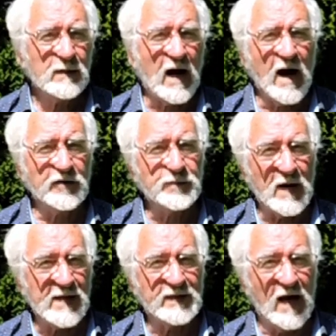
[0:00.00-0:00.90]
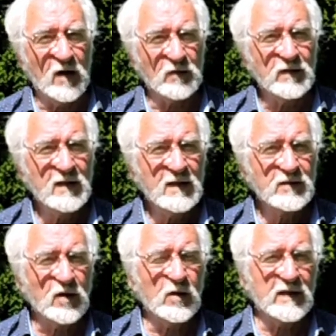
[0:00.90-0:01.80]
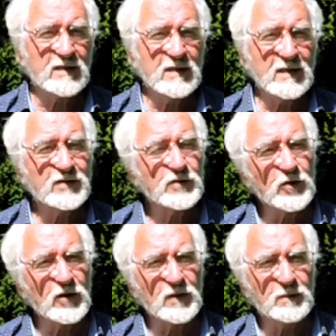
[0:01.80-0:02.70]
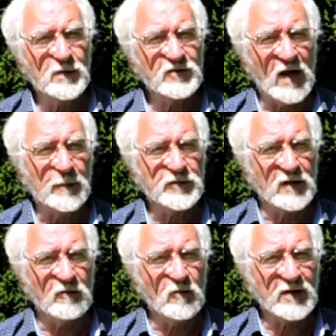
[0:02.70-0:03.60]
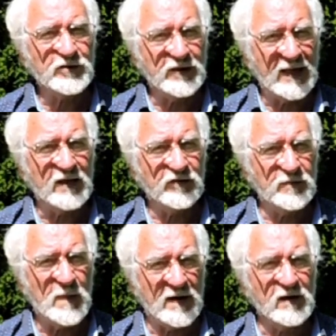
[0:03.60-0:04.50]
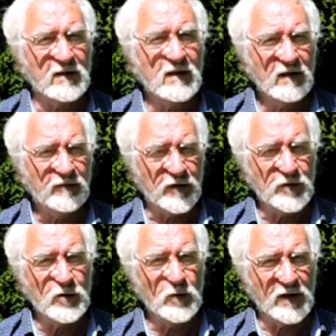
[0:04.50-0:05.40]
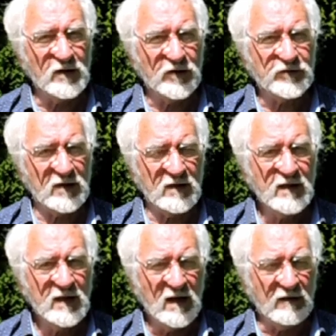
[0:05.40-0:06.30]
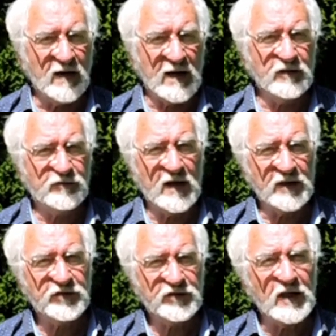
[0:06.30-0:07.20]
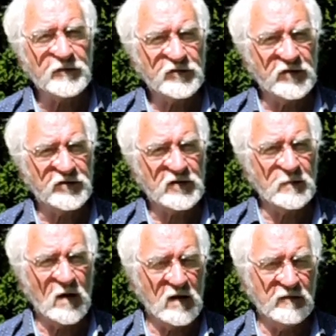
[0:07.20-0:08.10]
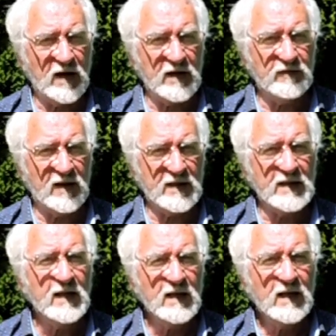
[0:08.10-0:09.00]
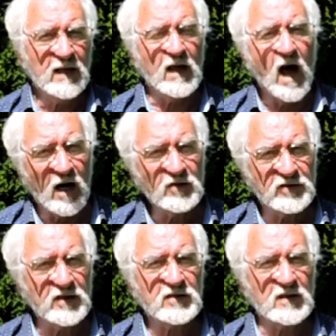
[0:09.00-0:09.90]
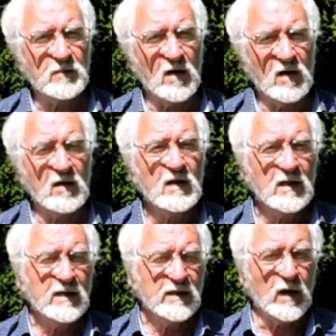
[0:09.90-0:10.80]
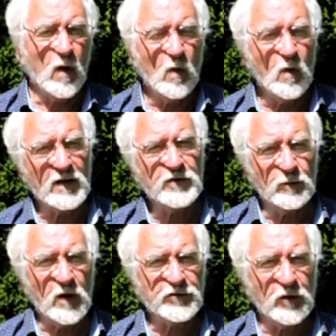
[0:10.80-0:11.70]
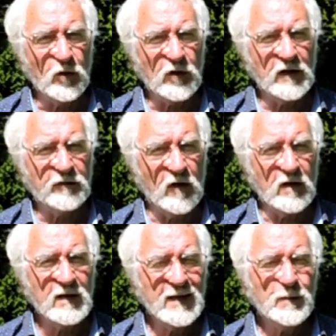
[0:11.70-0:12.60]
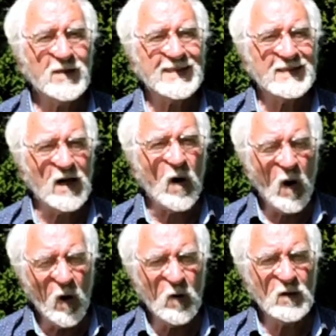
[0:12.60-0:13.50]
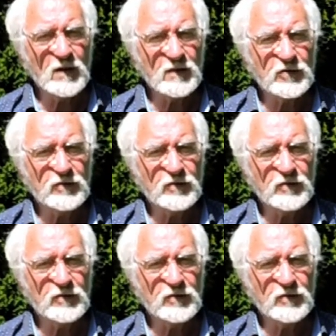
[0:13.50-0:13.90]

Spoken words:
Cars break down. So it's your perception of what you think is better for you, whether it's a very, very stiff system or a very, very long system, or what you're looking for. But the whole